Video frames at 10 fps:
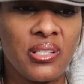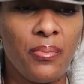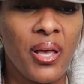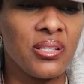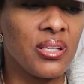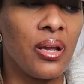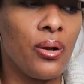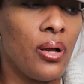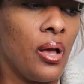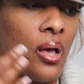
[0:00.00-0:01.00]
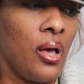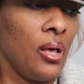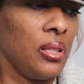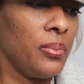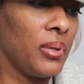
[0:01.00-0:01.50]
some mascara
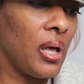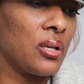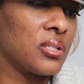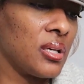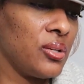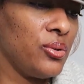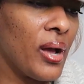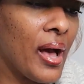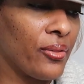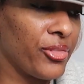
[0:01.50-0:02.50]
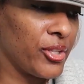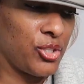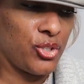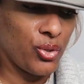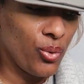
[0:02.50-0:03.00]
lip gloss and you're out the
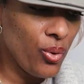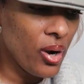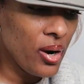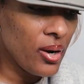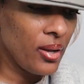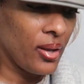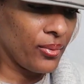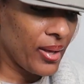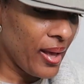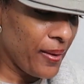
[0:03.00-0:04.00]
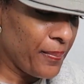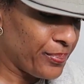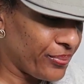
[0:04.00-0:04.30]
door okay